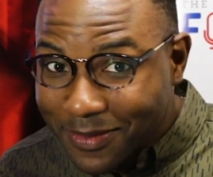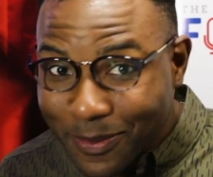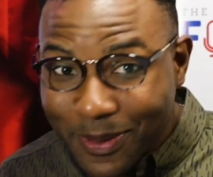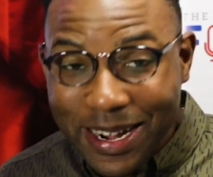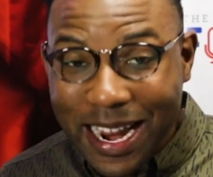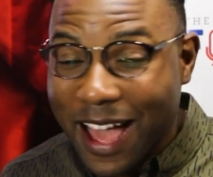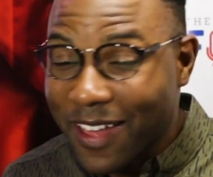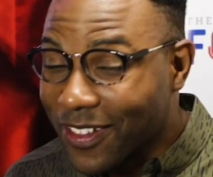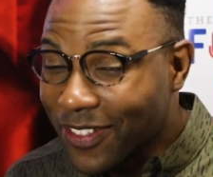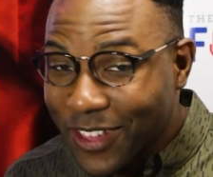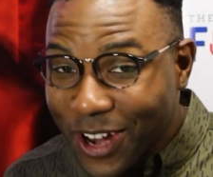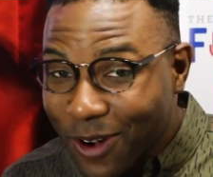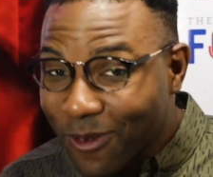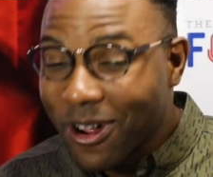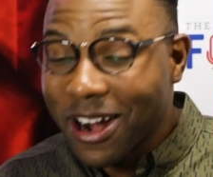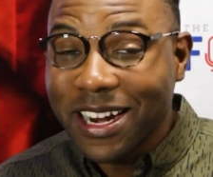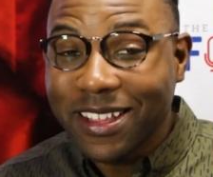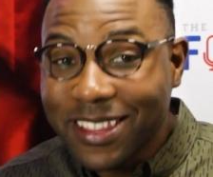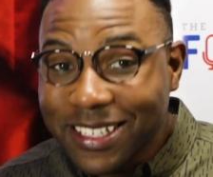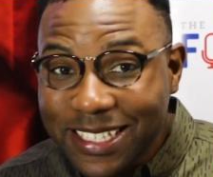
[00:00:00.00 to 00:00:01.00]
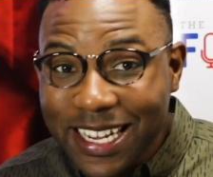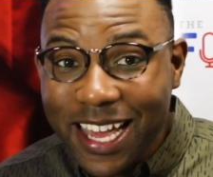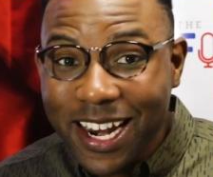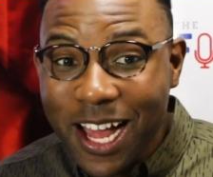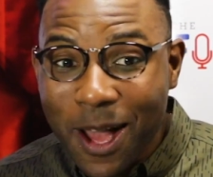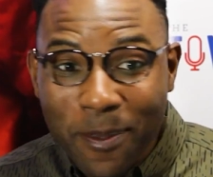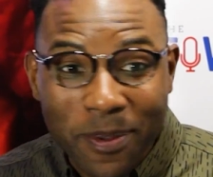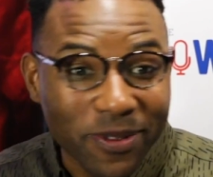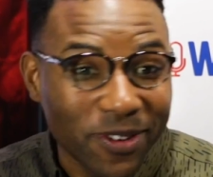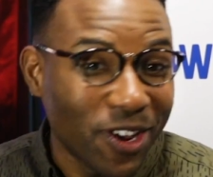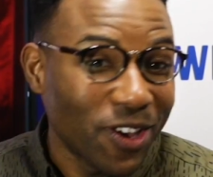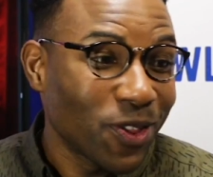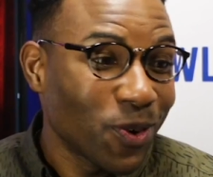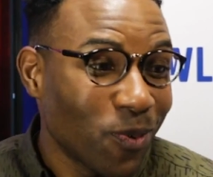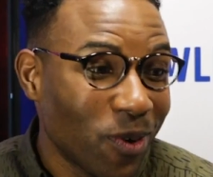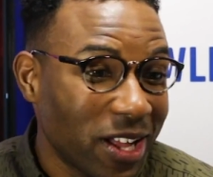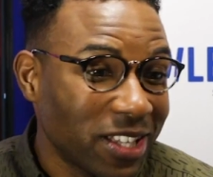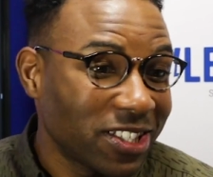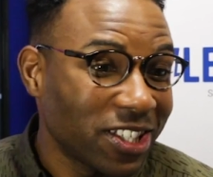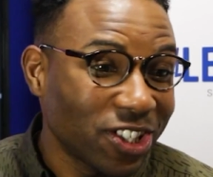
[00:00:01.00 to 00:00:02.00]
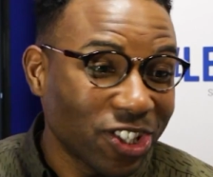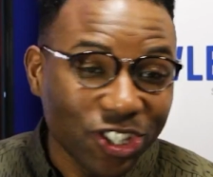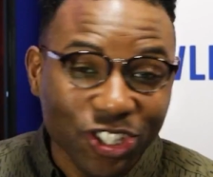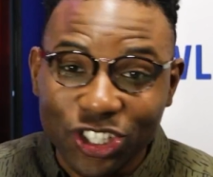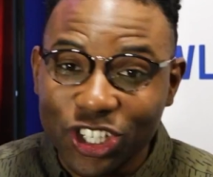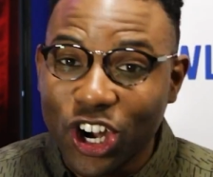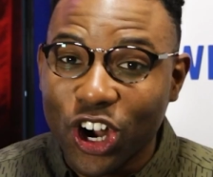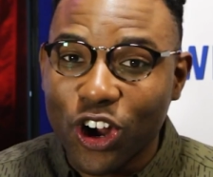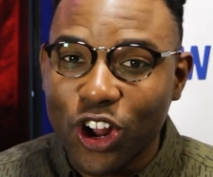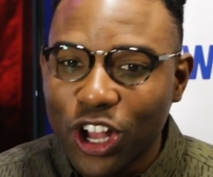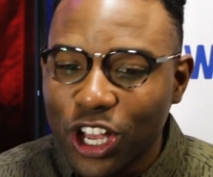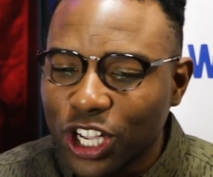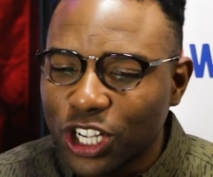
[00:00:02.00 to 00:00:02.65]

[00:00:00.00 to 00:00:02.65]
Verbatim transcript: But now that they're running the debt up and they're the ones in control,